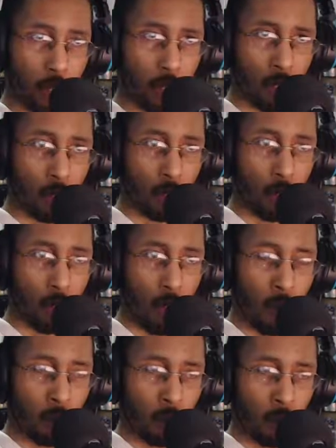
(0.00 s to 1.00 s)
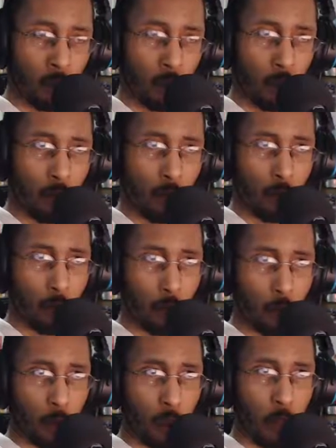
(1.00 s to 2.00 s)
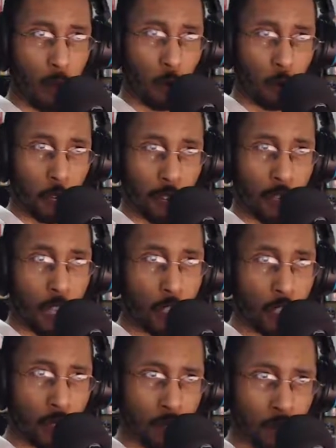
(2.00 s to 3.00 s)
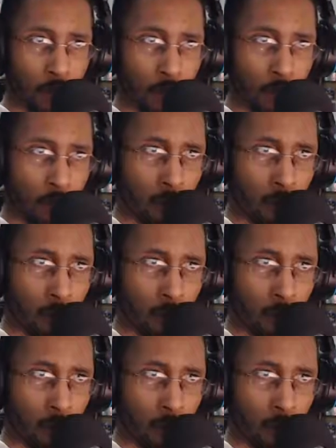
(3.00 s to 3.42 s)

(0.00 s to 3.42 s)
to put on their own convention